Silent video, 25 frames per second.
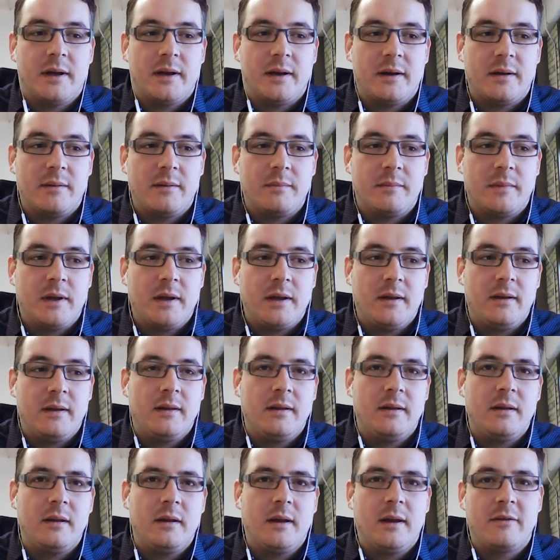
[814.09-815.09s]
Um,
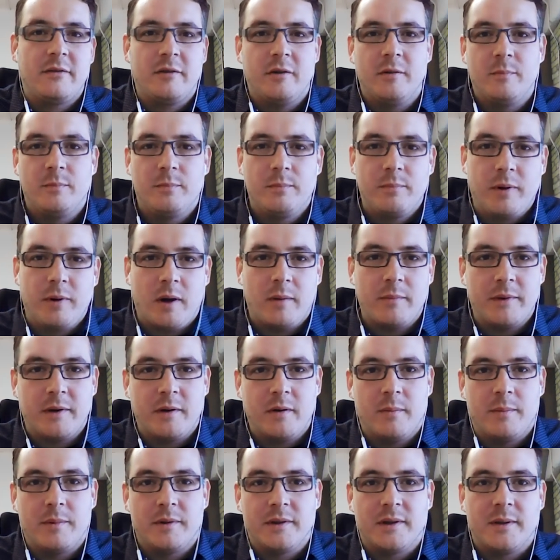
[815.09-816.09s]
it, as you
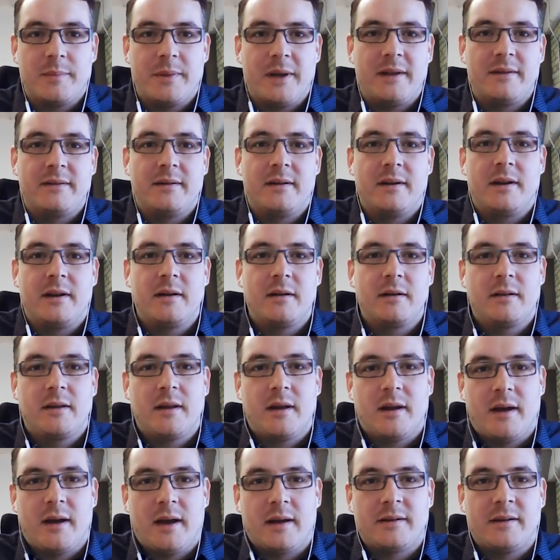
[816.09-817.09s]
probably know about the basin here,
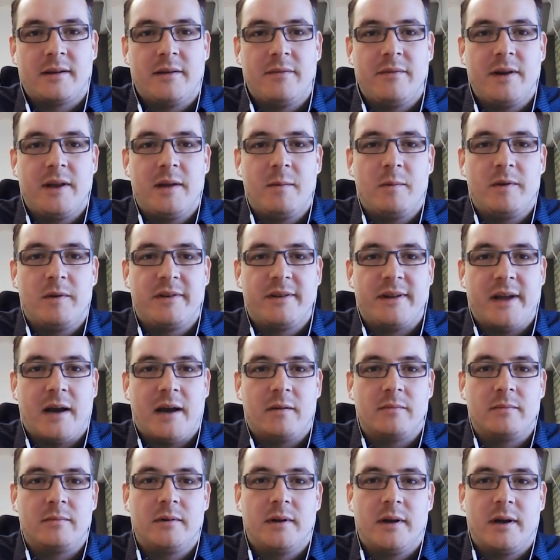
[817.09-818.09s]
the activity was
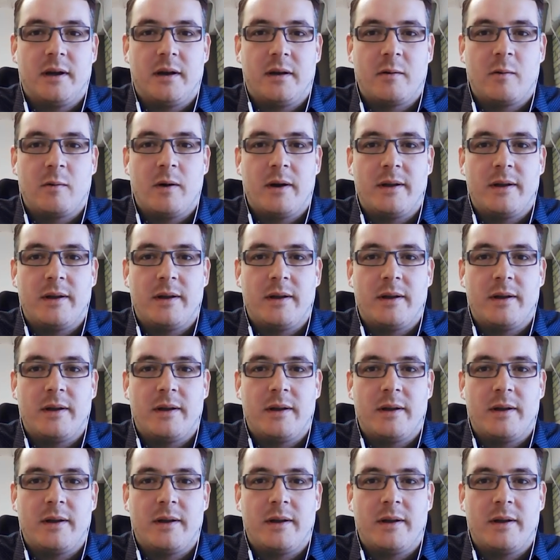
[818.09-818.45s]
down uh,